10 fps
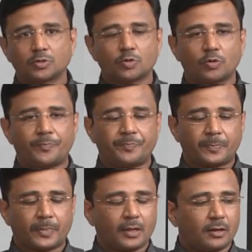So
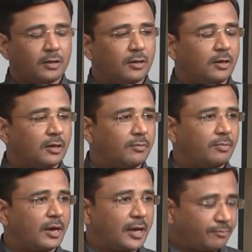
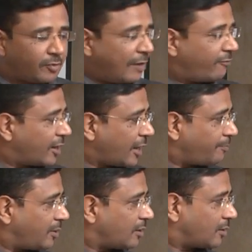I am very
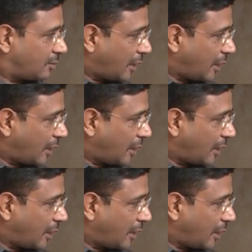happy.